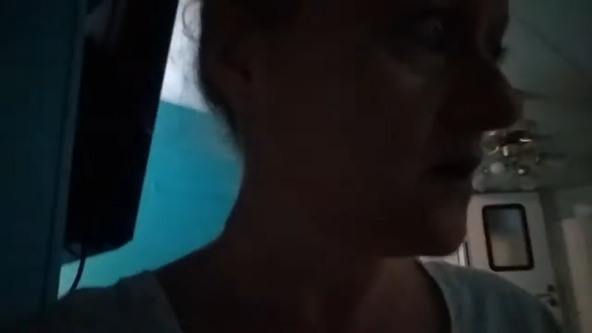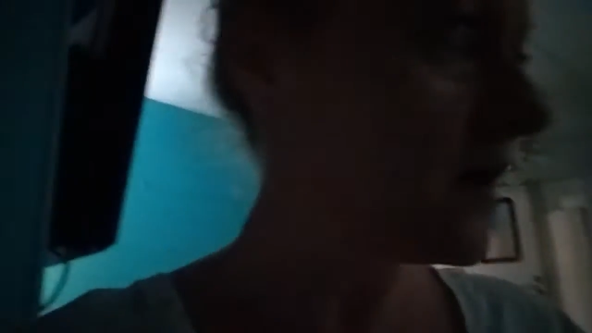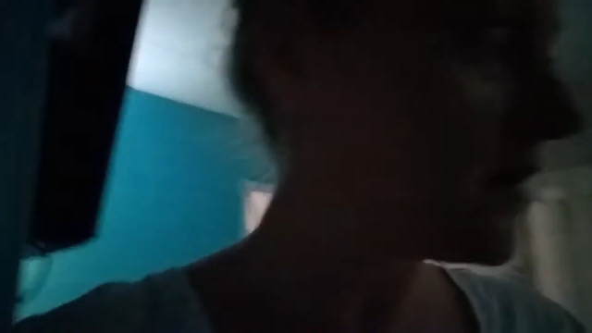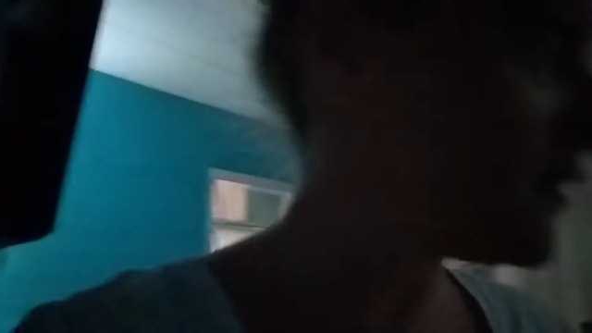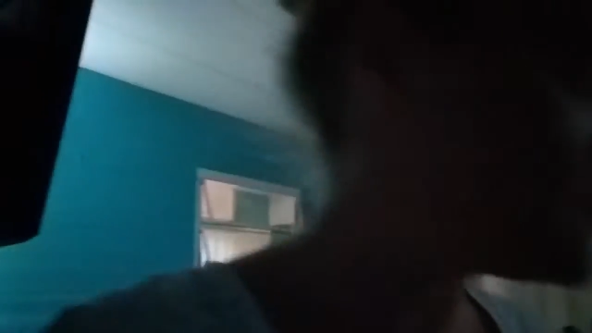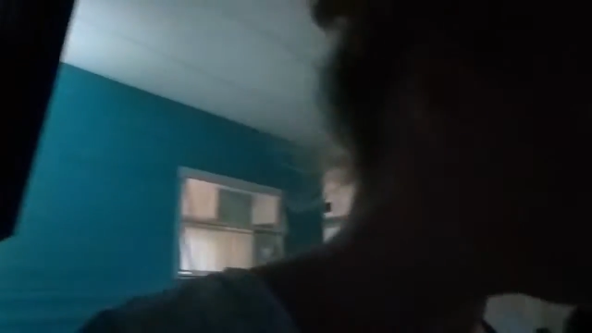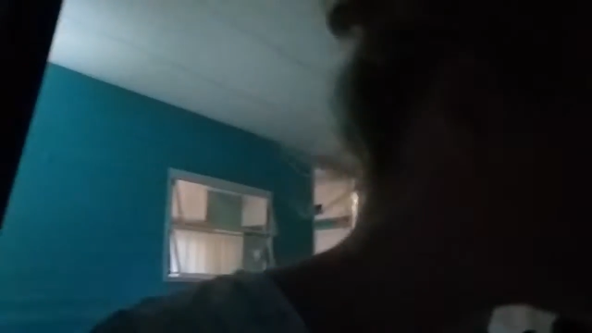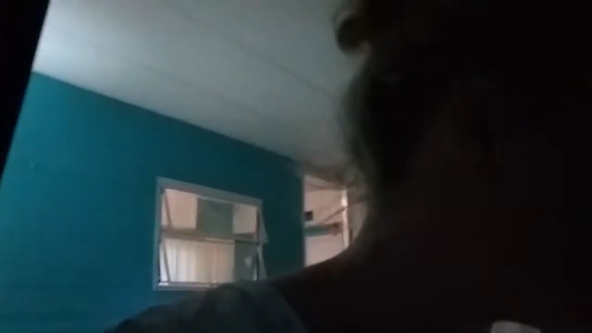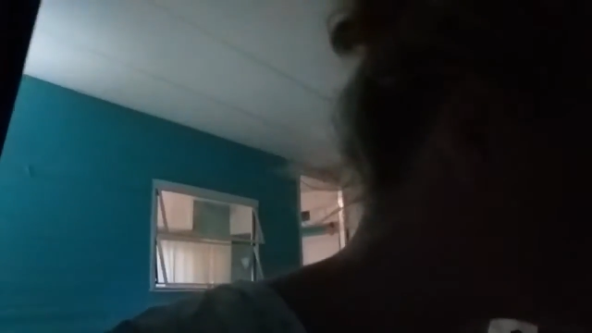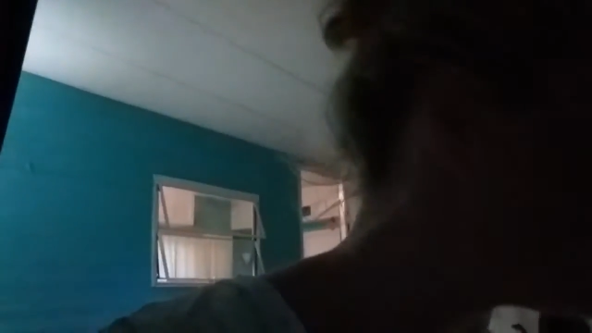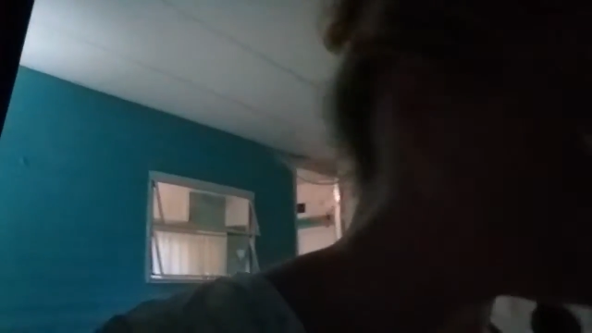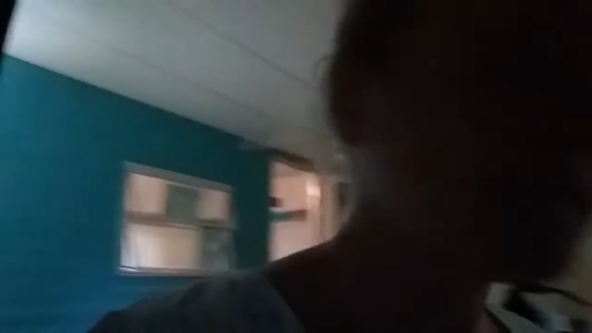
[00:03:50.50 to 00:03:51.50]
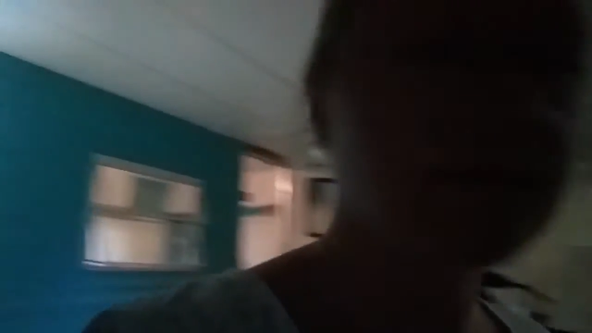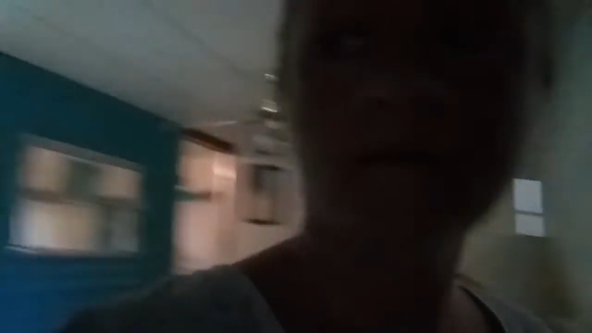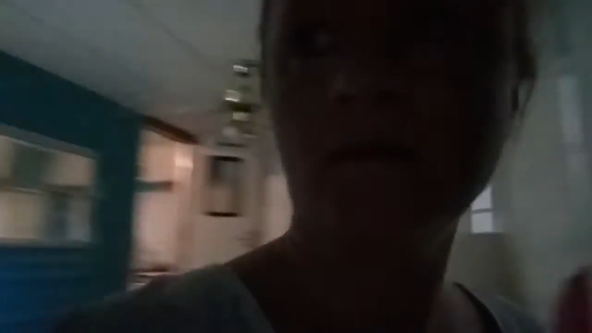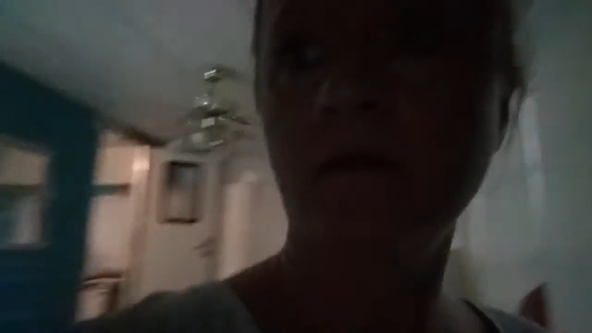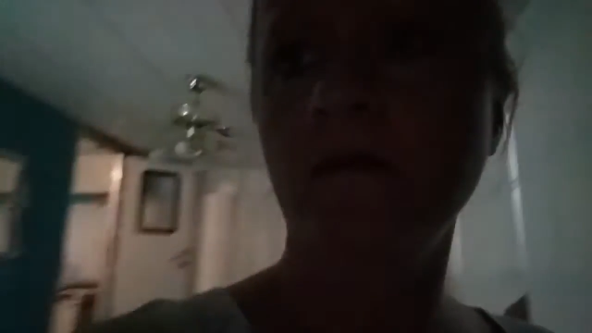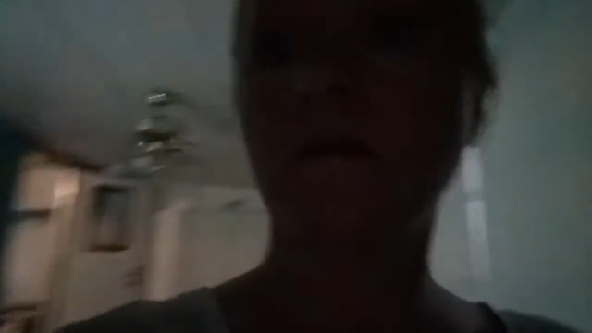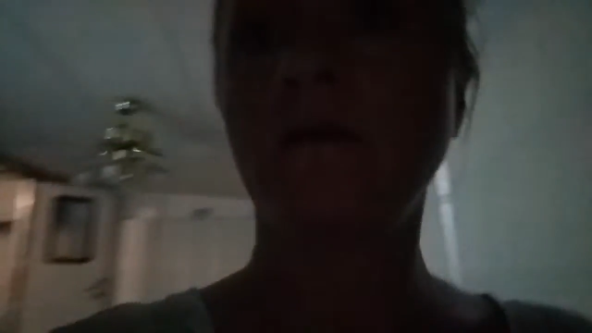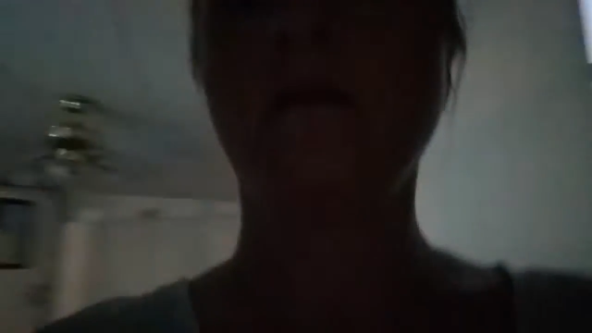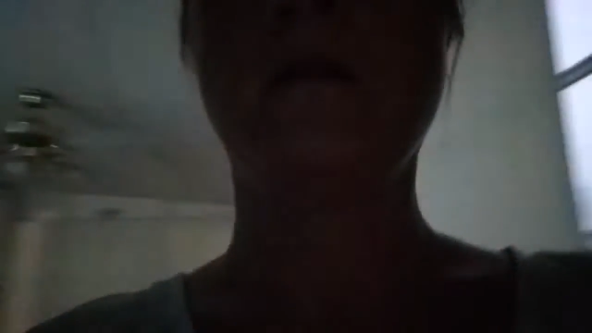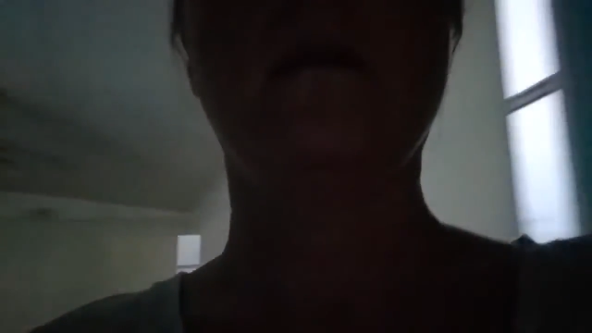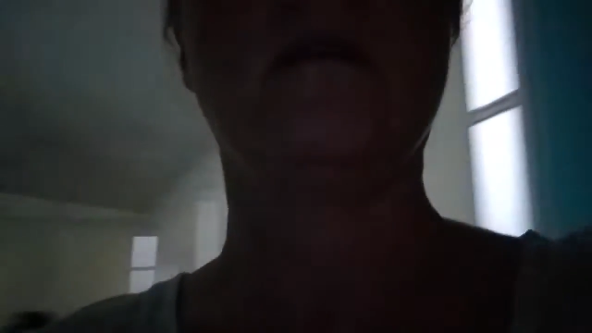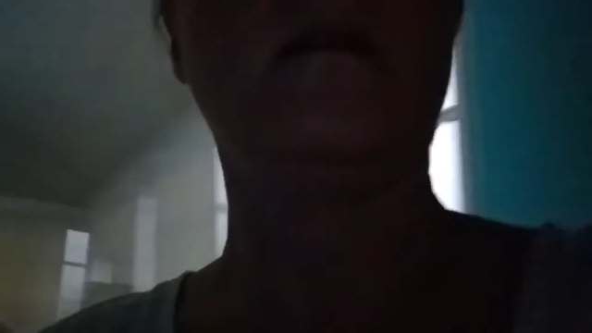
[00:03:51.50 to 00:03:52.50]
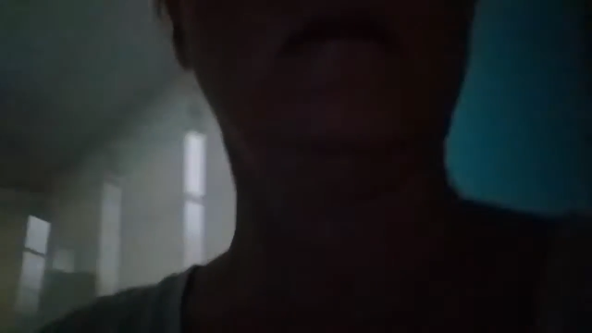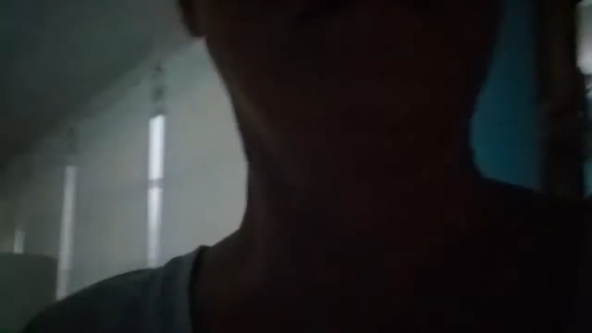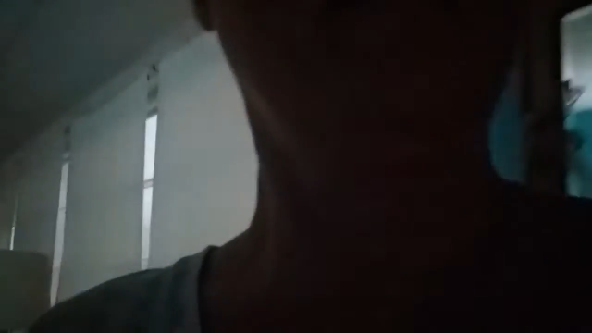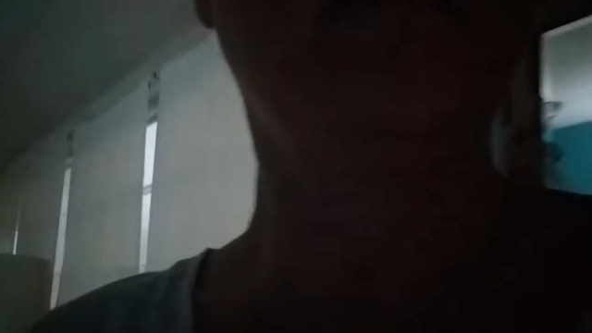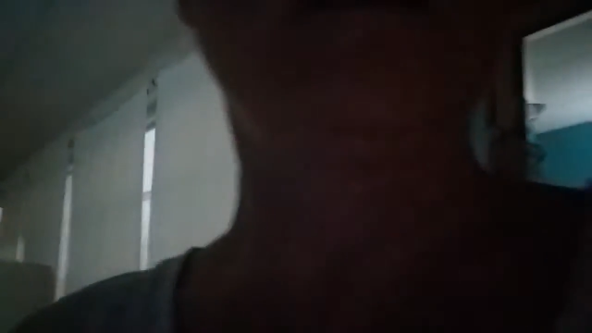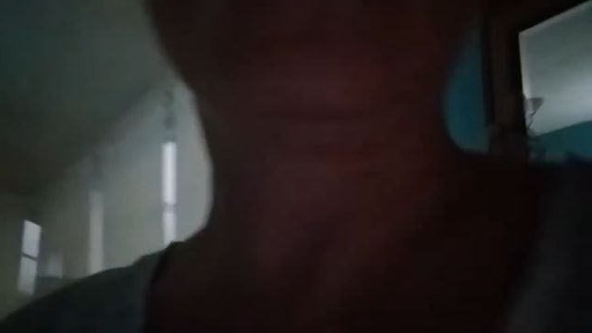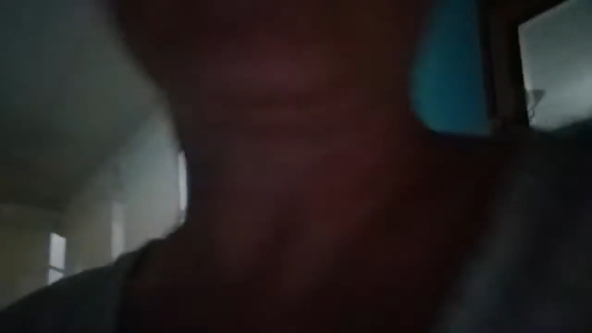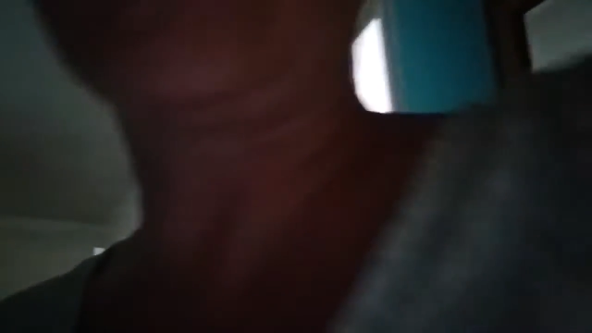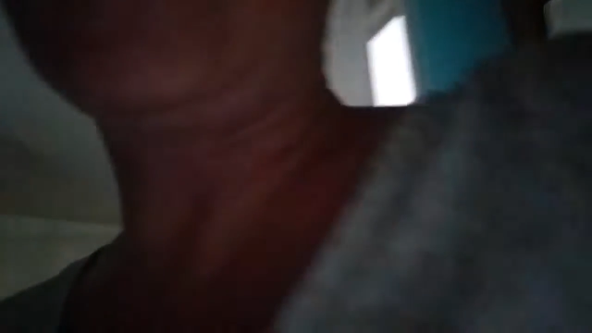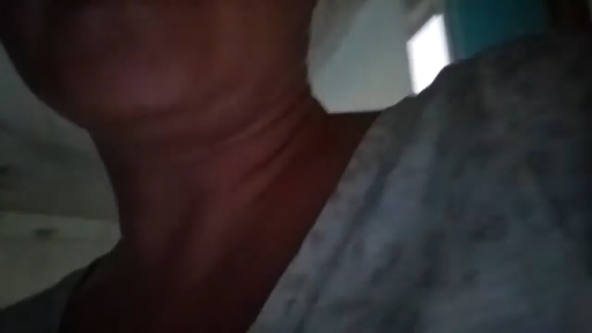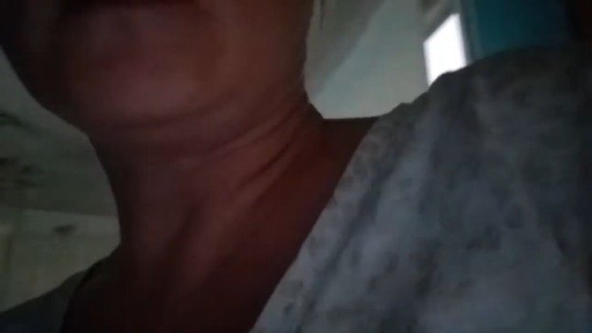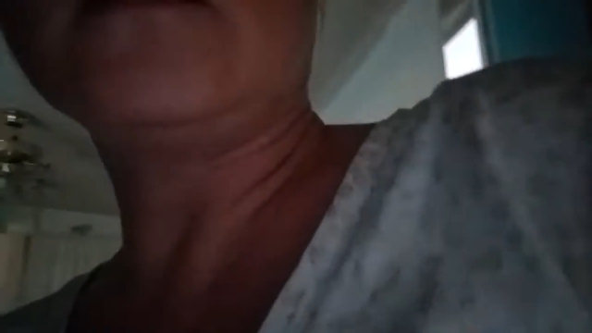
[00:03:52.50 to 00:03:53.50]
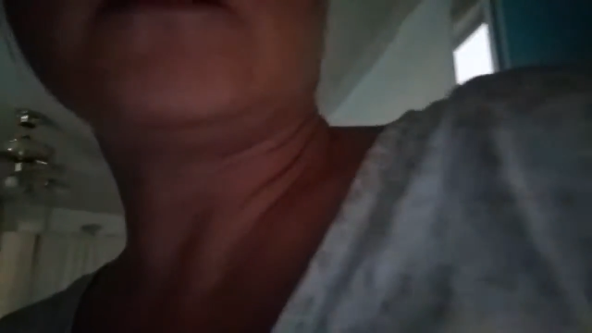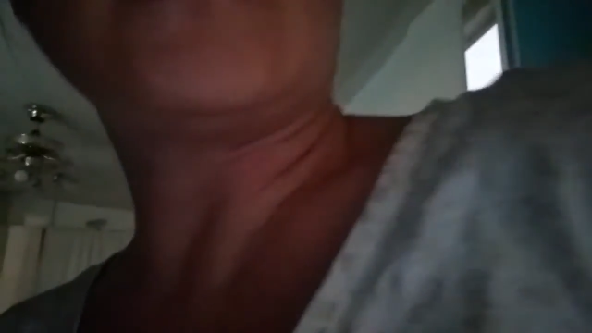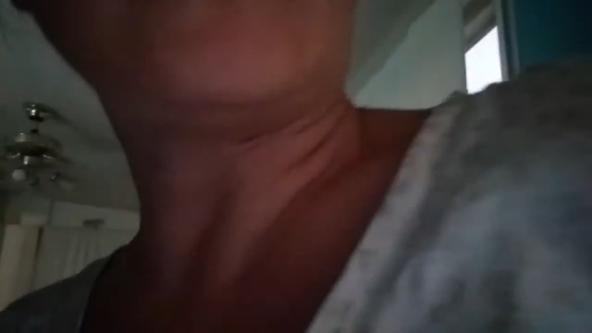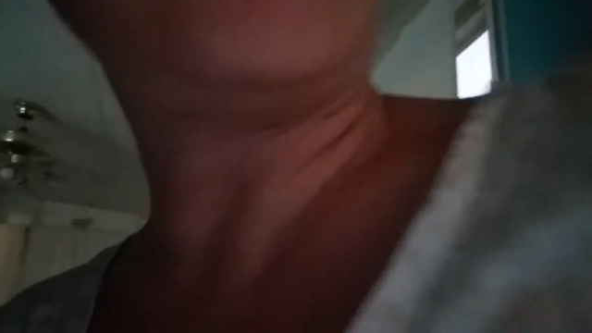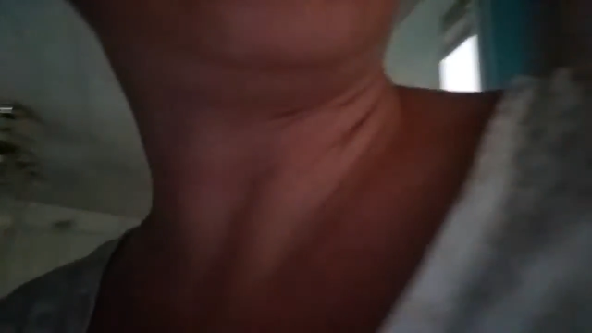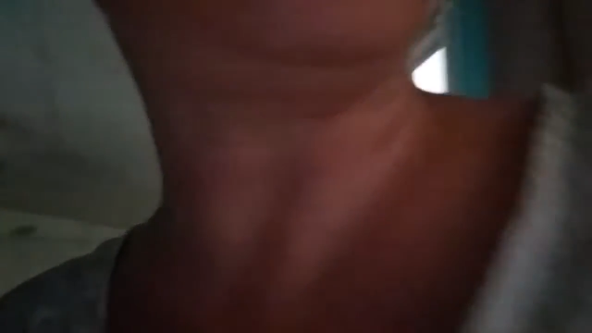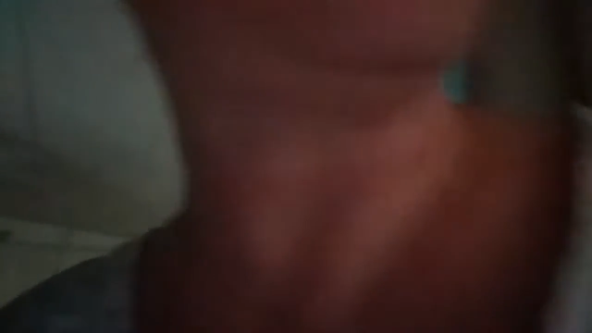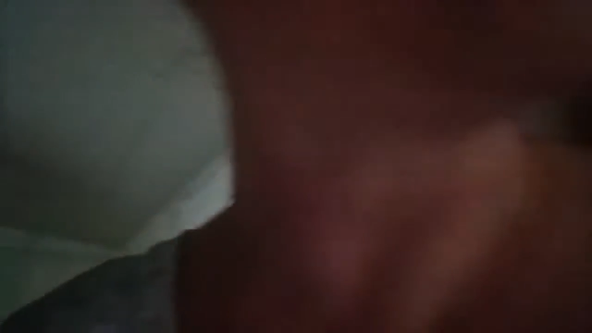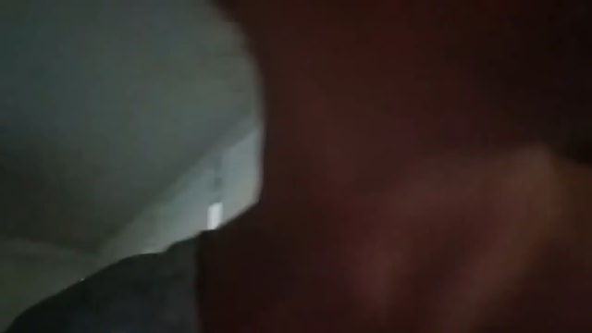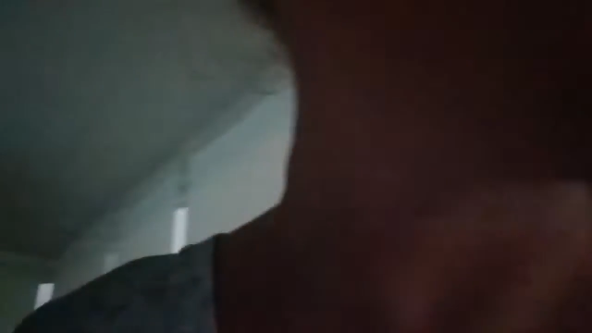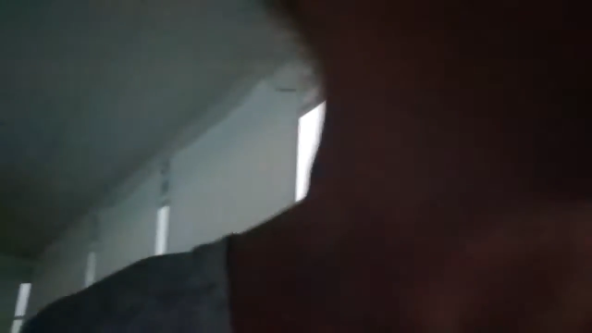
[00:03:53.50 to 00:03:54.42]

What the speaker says: (no speaker visible)